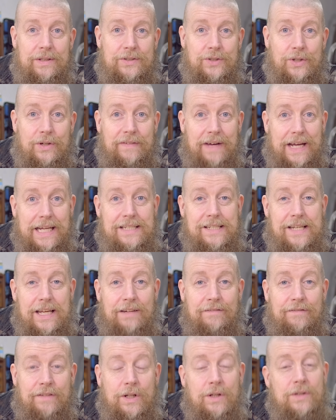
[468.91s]
sort of
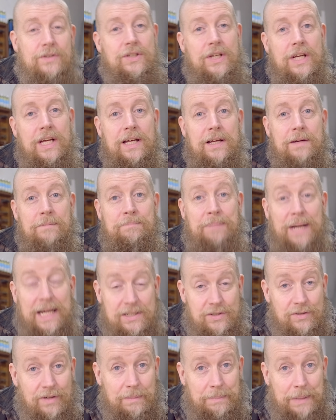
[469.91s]
18-volt
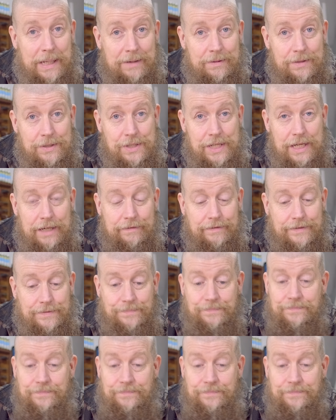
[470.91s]
battery power stuff.